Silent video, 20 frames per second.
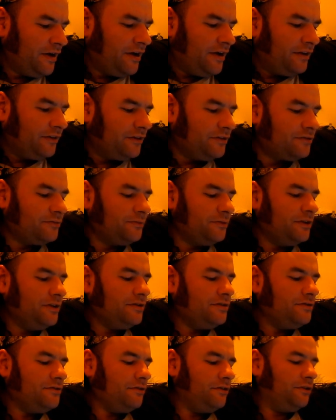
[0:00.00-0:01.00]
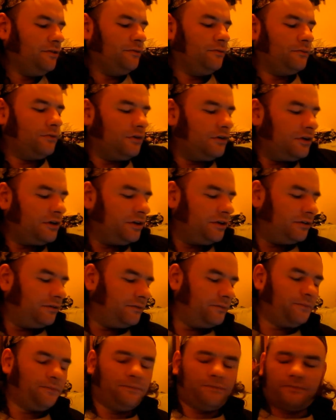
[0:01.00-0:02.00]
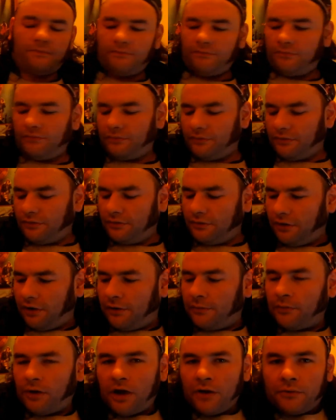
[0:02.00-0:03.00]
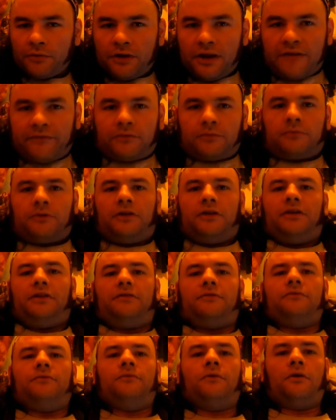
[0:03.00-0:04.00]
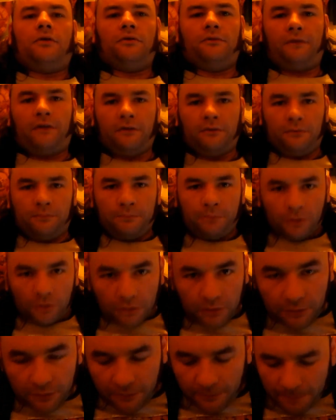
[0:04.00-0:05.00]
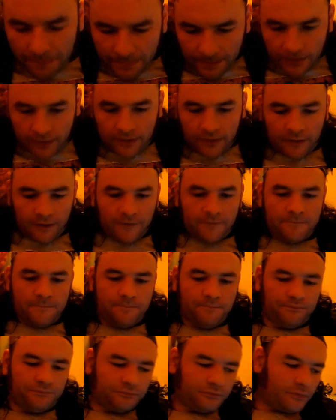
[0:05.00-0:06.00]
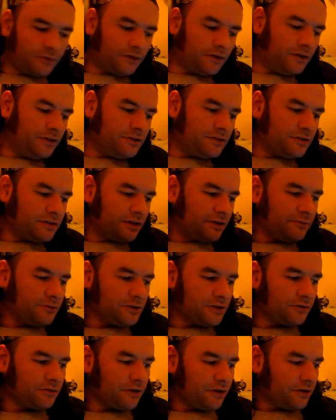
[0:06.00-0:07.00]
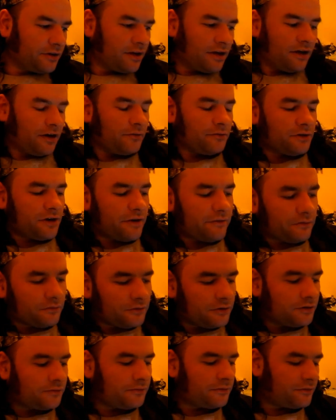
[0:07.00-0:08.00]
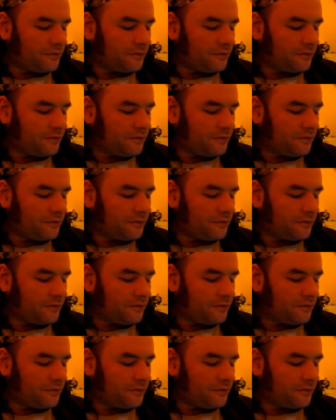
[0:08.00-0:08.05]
There's a reason why I would never read Warren Farrell's book. It's the same as, I would never read